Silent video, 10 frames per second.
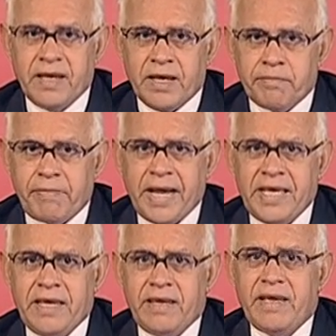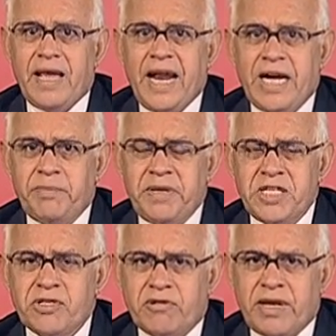by
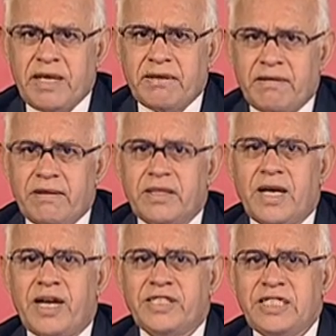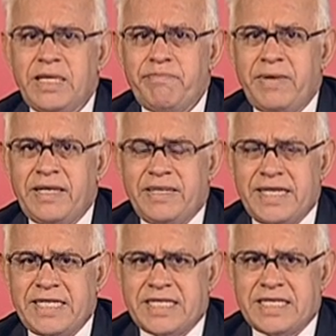administering the achievement
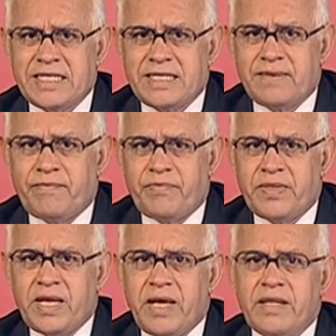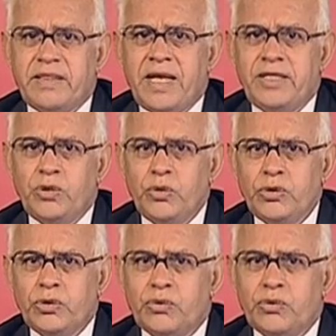test, then you should